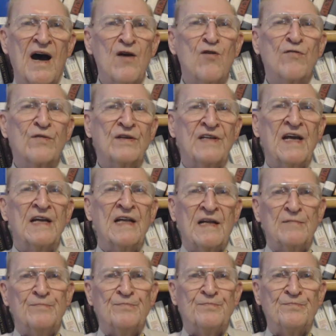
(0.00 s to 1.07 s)
I overdid
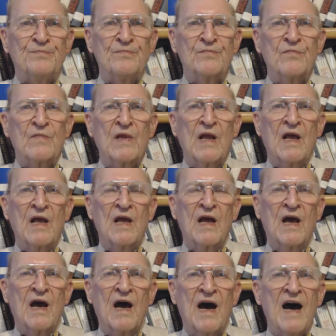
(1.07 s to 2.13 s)
it.
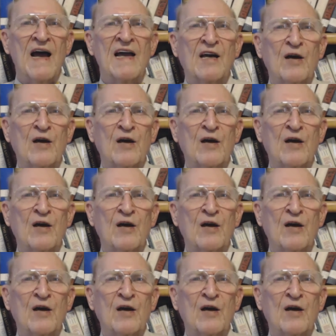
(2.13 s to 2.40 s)
I